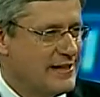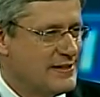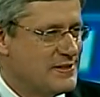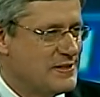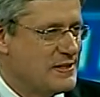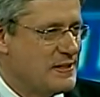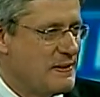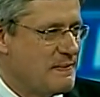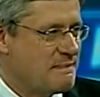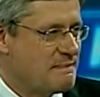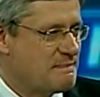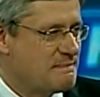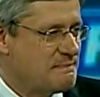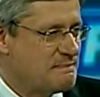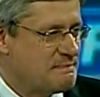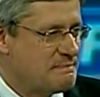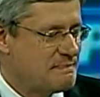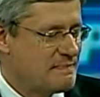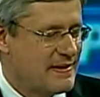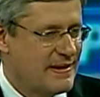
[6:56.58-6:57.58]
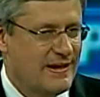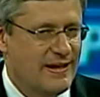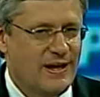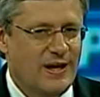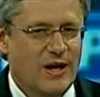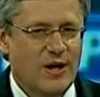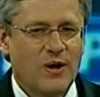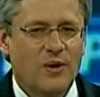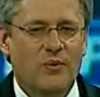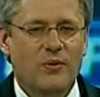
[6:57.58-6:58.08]
growth without
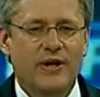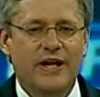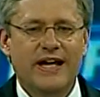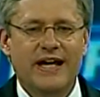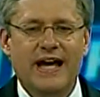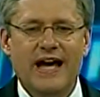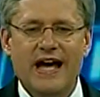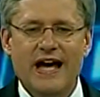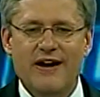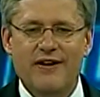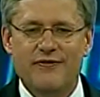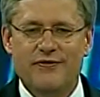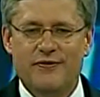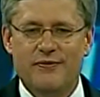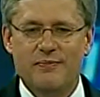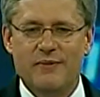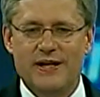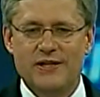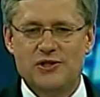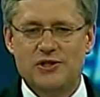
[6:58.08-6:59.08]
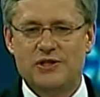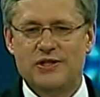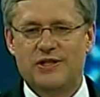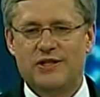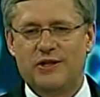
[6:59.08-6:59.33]
increasing your taxes.